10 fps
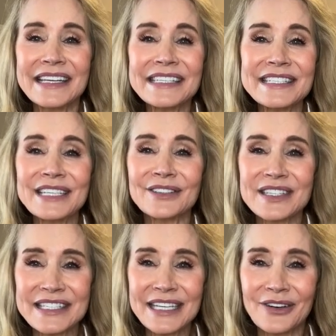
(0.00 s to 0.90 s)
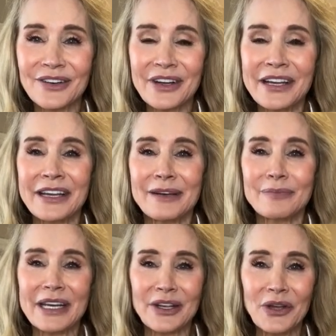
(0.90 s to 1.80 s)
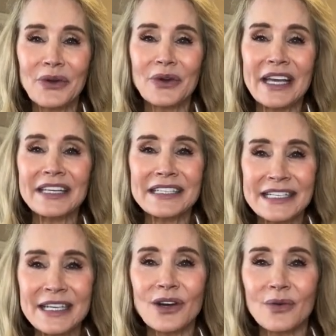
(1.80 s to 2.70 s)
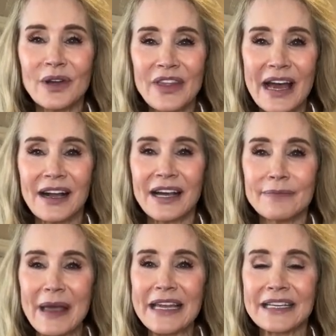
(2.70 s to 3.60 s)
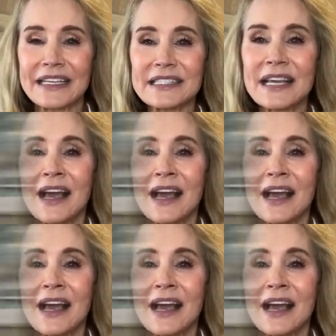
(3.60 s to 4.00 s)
It is still silk, but who can deal with that kind of maintenance?